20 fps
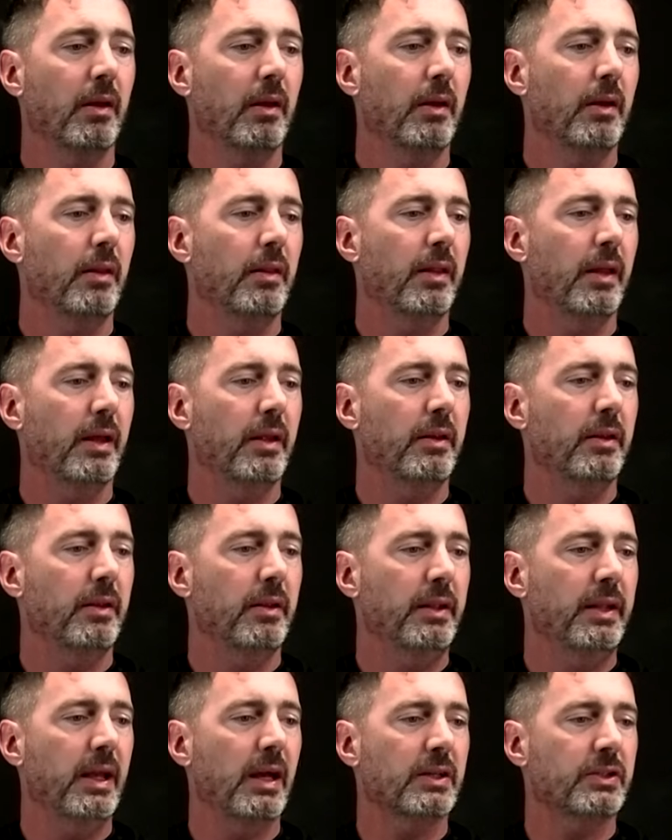then
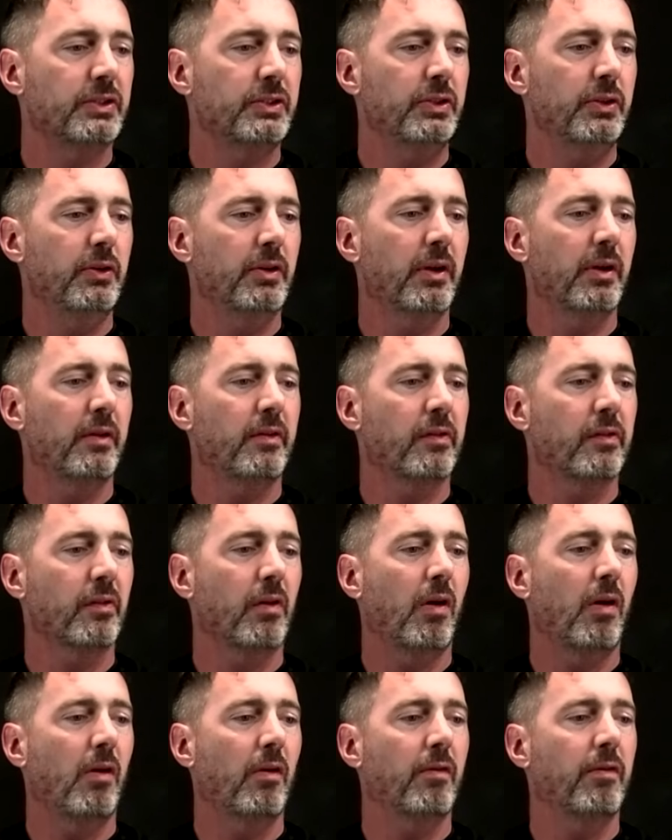yes, you could
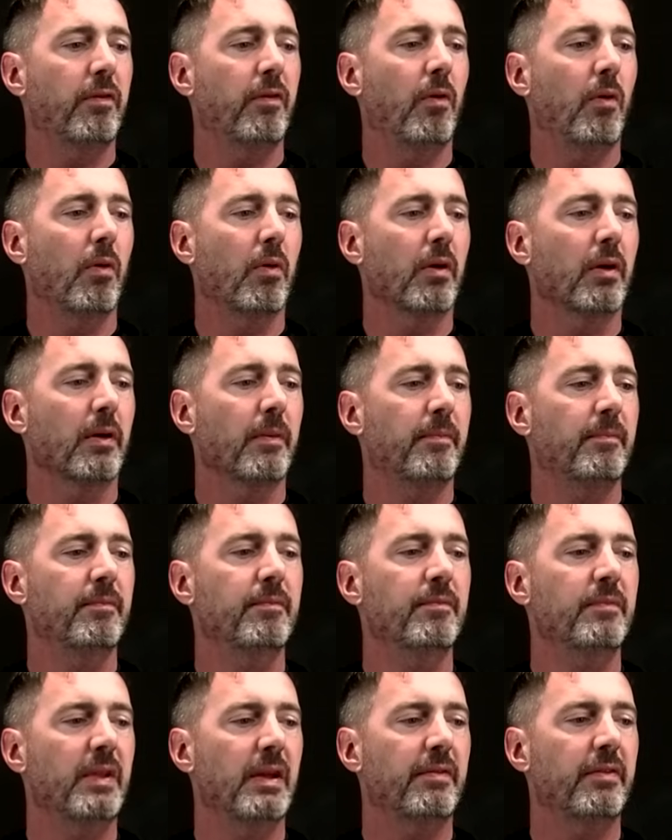solve for,
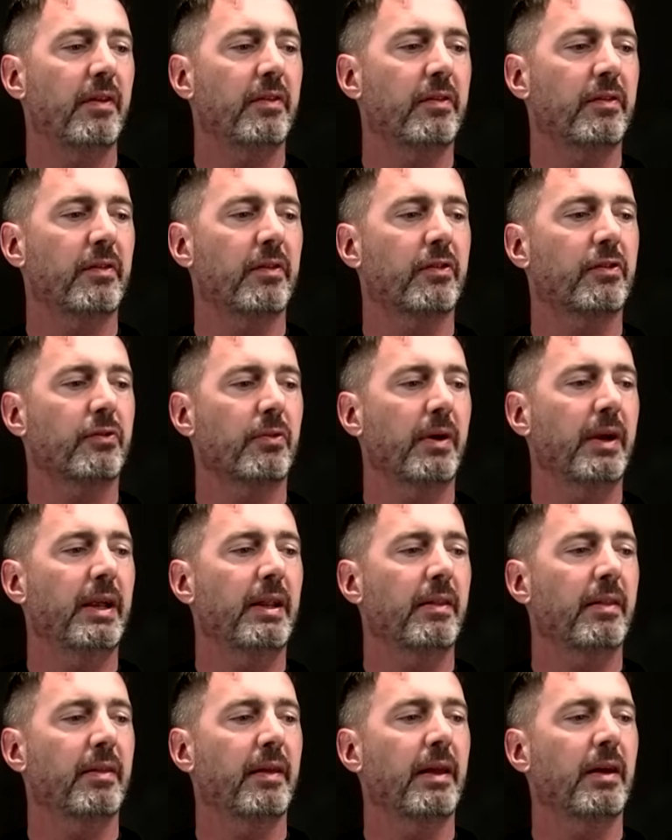if this is a
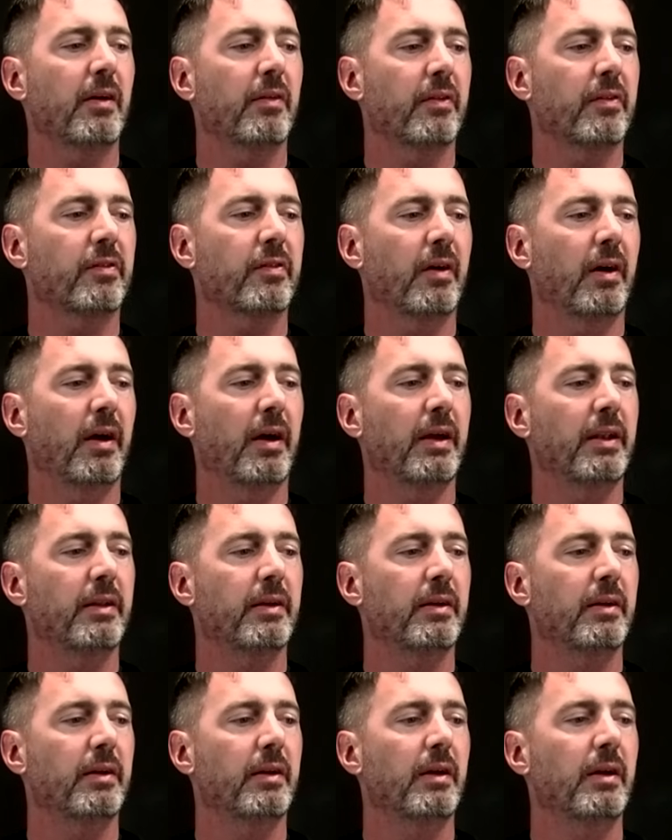straight thing on the side,
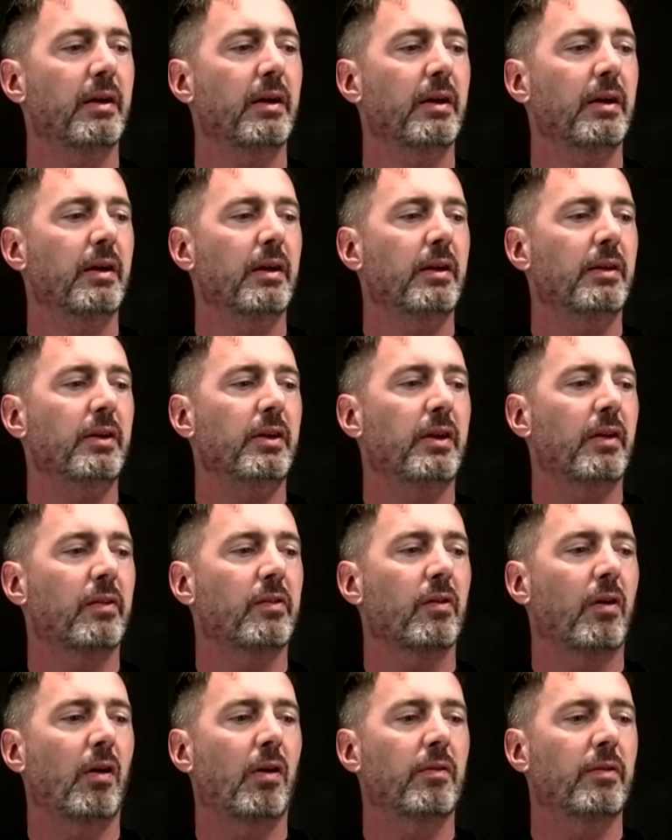you could
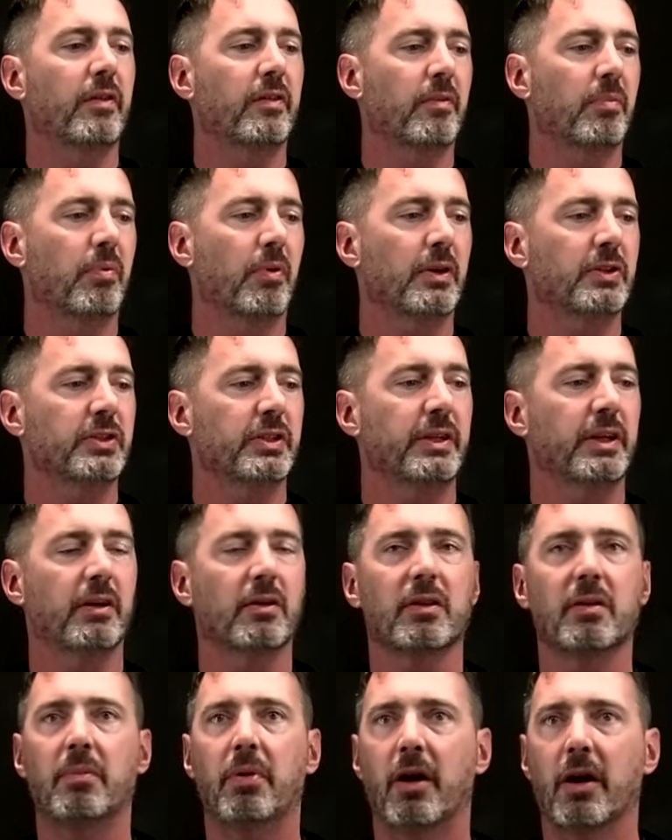solve because the pressure here on
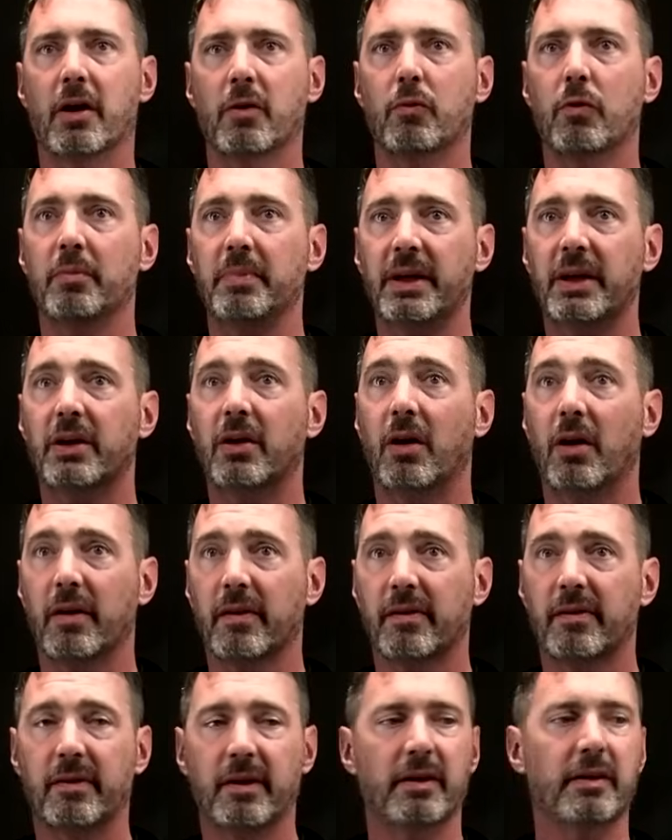the bottom would be
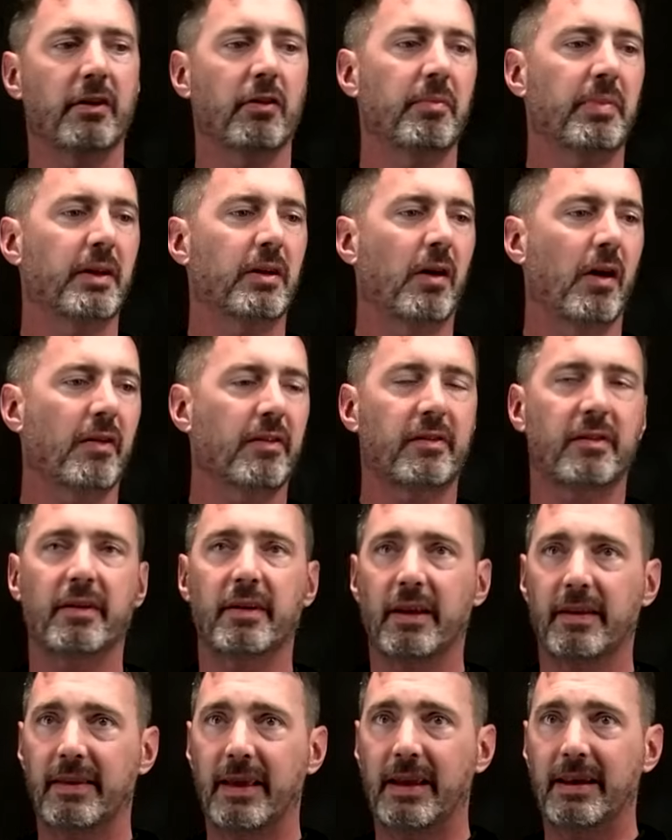constant. It would be constant
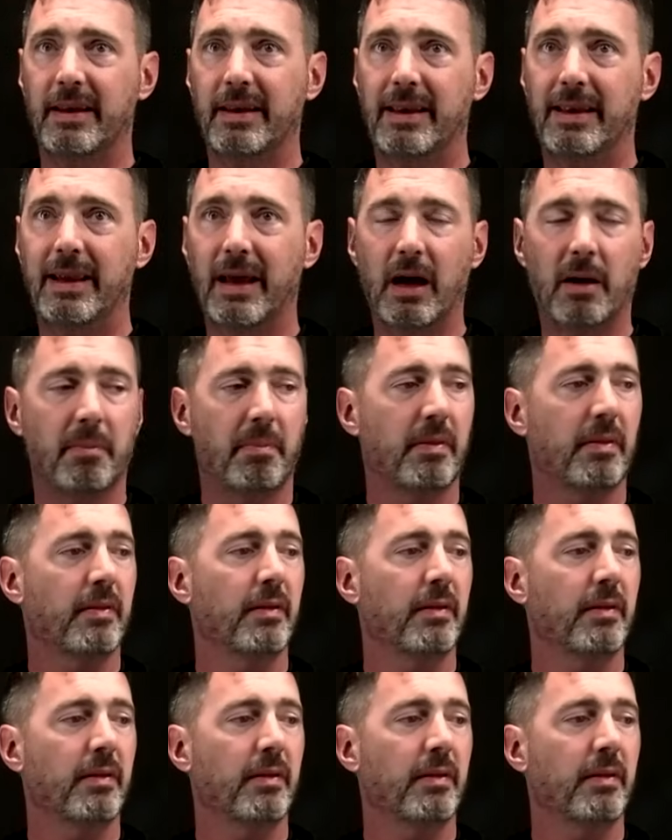at that depth.